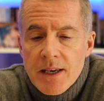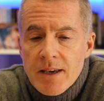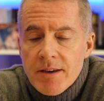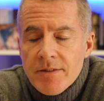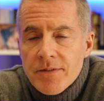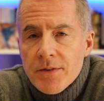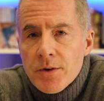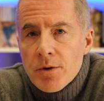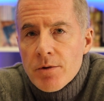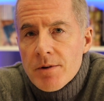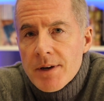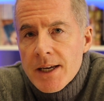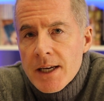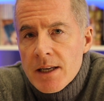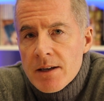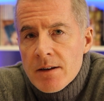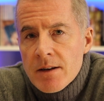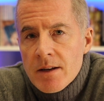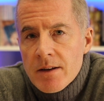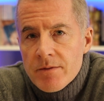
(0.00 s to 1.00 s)
if you're
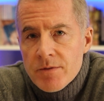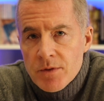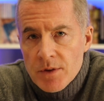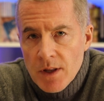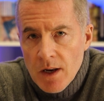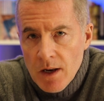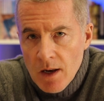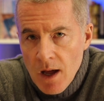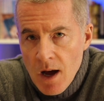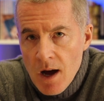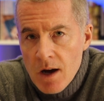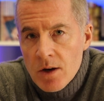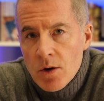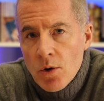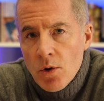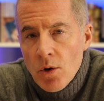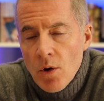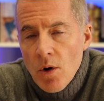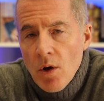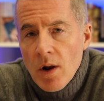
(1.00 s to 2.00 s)
in for the long
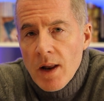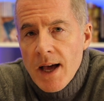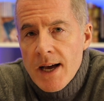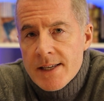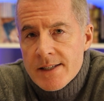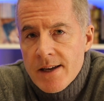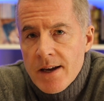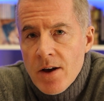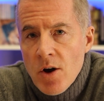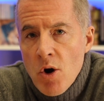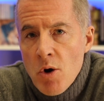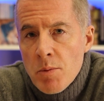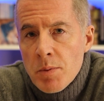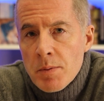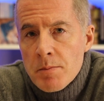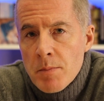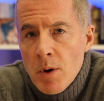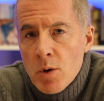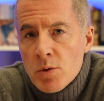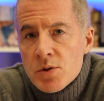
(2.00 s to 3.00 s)
haul, as I hope
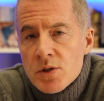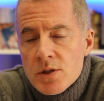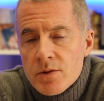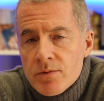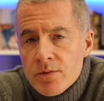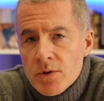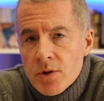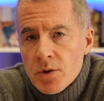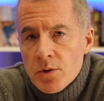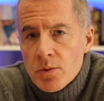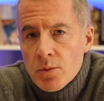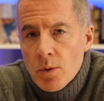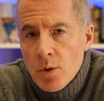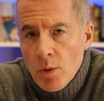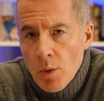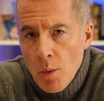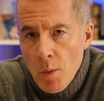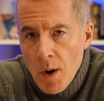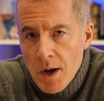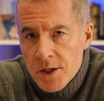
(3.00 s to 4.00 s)
most of you who
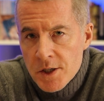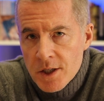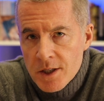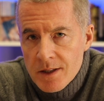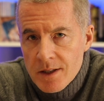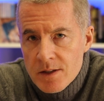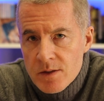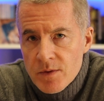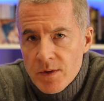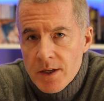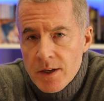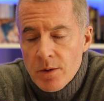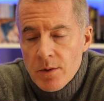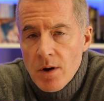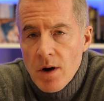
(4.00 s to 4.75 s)
are watching this video